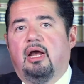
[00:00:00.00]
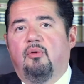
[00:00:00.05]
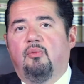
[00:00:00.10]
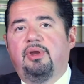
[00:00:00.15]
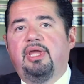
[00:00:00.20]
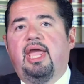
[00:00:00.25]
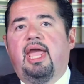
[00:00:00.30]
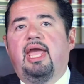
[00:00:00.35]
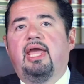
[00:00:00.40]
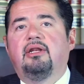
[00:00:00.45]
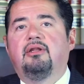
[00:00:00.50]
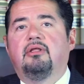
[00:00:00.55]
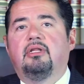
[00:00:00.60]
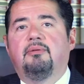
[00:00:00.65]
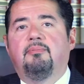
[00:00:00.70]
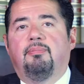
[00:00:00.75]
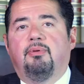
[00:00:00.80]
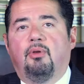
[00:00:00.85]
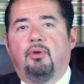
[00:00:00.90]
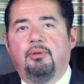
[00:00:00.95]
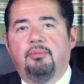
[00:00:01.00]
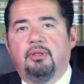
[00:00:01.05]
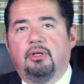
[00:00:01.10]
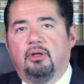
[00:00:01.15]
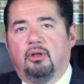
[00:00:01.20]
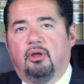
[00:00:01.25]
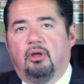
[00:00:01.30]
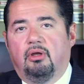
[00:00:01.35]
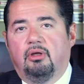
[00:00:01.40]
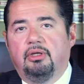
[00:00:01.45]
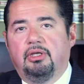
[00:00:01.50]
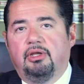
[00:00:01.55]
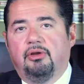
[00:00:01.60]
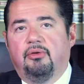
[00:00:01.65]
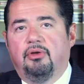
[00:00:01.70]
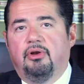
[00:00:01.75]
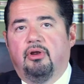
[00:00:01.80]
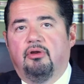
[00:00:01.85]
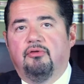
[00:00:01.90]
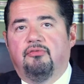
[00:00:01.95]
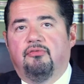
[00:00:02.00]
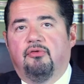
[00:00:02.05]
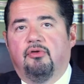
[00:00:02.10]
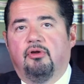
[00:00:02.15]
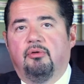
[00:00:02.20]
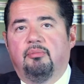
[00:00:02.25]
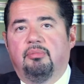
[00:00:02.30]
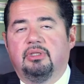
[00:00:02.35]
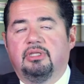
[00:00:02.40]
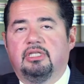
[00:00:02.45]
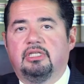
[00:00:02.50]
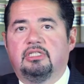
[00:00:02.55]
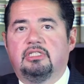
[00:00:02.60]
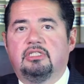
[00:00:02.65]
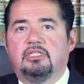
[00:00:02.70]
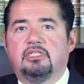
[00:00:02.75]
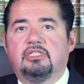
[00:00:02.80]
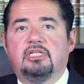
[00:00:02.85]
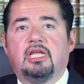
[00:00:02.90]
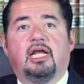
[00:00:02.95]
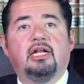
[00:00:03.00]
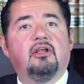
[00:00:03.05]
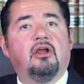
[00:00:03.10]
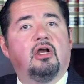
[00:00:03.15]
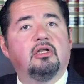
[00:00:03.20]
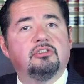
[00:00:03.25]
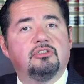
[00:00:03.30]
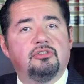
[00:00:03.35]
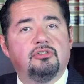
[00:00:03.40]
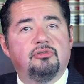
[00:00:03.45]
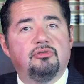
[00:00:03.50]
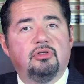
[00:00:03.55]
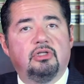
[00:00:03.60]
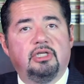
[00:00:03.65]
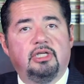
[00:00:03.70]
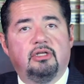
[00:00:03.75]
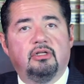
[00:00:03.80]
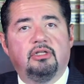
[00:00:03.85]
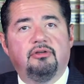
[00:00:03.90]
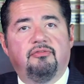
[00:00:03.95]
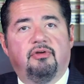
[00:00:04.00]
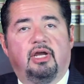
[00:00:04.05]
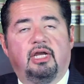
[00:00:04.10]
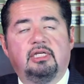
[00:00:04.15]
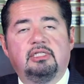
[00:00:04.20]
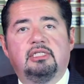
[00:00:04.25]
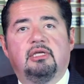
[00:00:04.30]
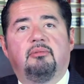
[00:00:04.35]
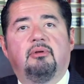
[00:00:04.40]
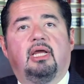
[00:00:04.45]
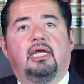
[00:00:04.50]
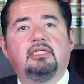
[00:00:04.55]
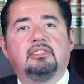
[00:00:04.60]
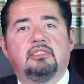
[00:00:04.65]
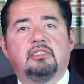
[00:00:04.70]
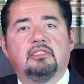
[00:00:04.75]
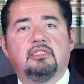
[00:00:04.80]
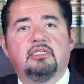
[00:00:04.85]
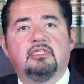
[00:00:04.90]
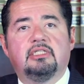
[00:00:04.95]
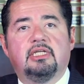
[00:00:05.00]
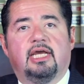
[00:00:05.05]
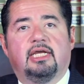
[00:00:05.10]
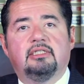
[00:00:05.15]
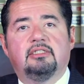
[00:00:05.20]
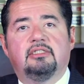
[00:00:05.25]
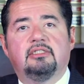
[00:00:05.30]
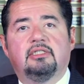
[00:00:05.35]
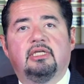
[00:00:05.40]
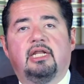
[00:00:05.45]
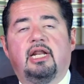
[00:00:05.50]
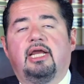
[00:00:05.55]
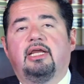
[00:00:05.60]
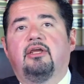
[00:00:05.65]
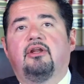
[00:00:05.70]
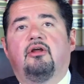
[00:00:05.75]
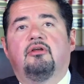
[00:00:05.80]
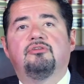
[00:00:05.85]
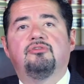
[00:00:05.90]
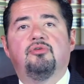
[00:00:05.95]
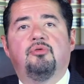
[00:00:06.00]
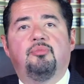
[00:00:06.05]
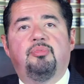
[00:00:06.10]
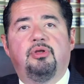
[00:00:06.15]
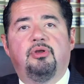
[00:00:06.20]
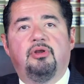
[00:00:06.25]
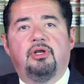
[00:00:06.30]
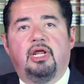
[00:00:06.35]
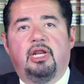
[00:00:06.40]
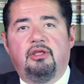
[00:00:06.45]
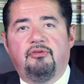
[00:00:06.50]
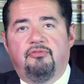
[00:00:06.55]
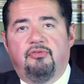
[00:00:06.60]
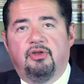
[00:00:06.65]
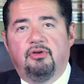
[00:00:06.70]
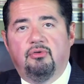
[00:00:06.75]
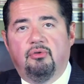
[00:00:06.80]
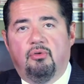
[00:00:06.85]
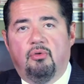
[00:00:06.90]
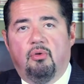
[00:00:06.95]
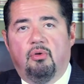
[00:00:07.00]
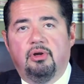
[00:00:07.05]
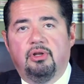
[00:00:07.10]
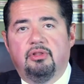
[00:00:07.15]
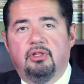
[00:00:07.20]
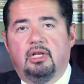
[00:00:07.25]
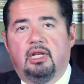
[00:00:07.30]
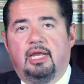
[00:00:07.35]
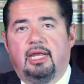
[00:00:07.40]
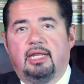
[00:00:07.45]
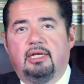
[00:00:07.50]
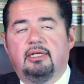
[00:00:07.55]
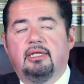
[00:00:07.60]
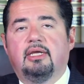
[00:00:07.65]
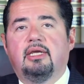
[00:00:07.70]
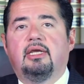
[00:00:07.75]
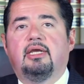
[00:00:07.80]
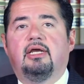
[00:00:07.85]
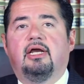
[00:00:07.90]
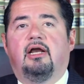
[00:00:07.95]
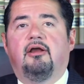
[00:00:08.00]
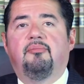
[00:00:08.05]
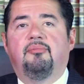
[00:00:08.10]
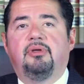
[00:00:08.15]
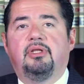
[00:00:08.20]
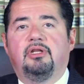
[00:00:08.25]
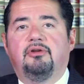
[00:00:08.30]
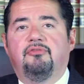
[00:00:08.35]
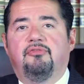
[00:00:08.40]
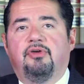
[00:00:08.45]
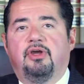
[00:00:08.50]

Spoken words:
We handle employment law here at our firm, but this does not constitute legal advice. I'm licensed in Texas, and I can also appear in any federal court in the land. I've been in